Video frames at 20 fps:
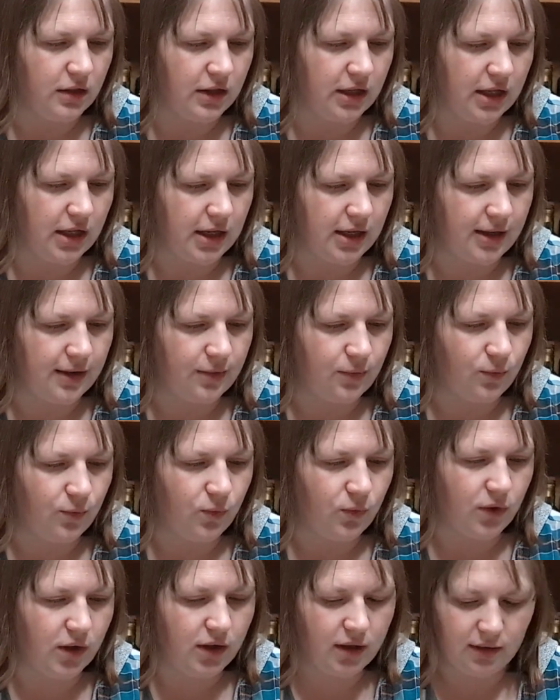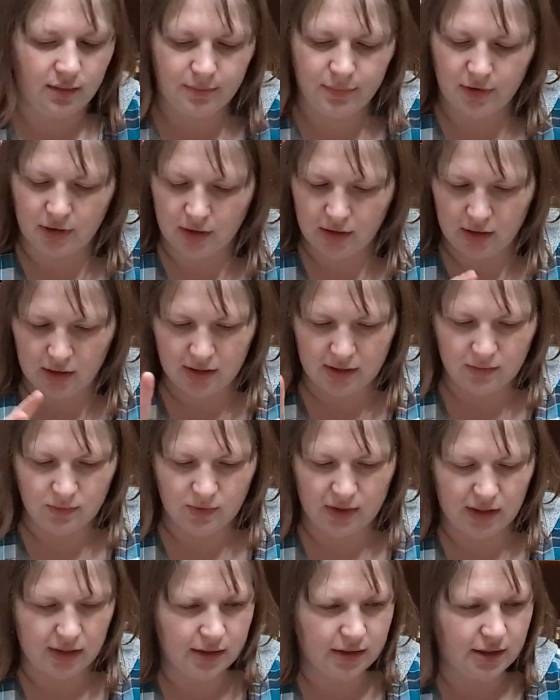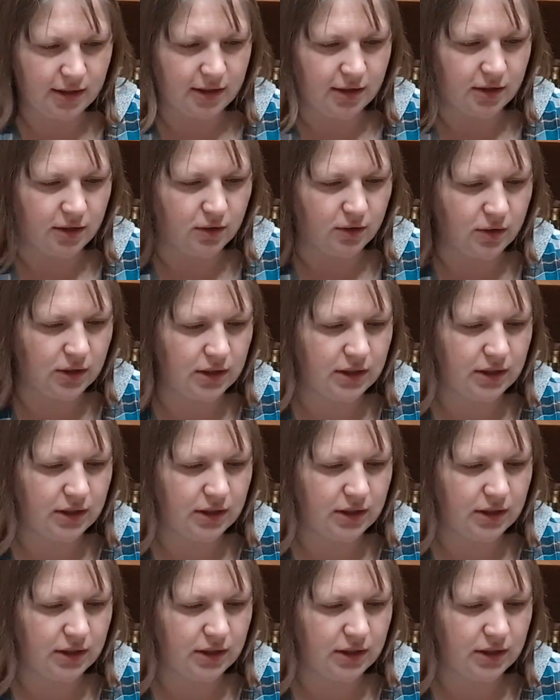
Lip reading: And 1 pawn, where to go,